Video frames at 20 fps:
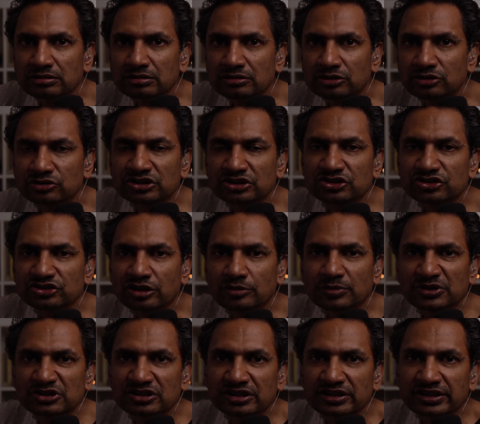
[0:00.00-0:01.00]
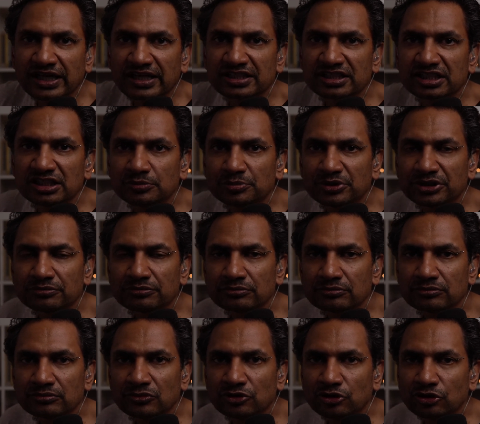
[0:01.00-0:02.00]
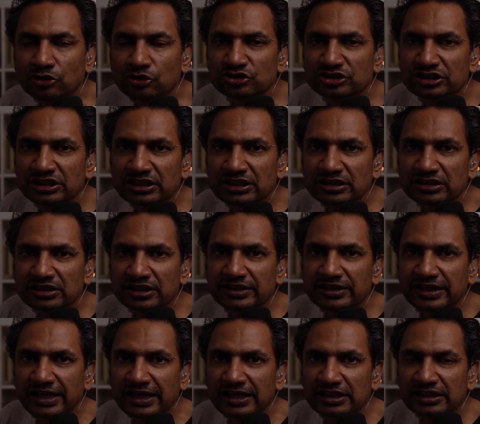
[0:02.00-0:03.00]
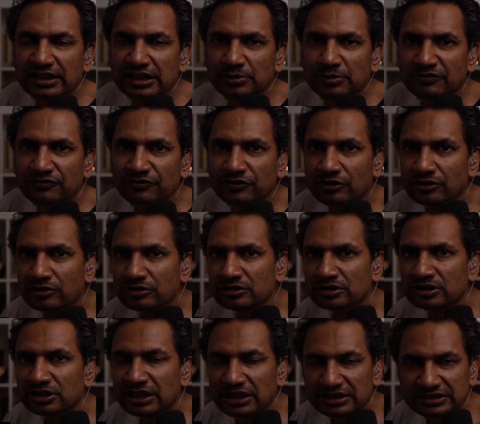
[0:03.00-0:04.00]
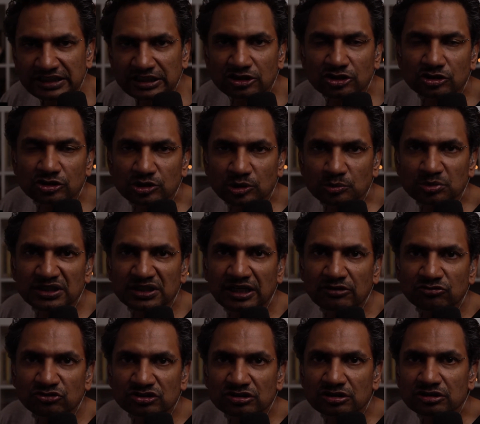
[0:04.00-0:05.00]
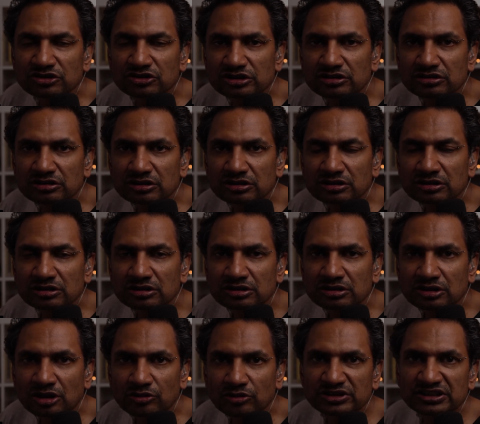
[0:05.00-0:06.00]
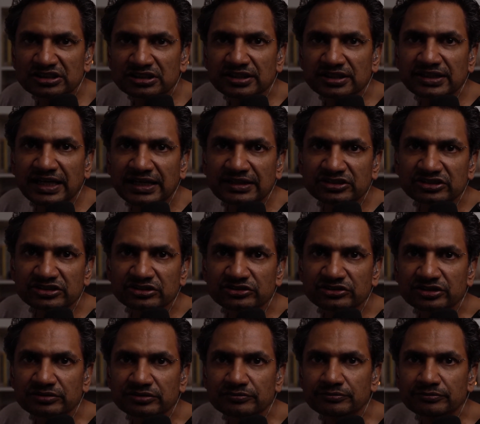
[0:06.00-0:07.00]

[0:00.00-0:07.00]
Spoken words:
does his job as the gatekeeper. Who's he the gatekeeper for? Is it corrupt councillors or is it the gangsters?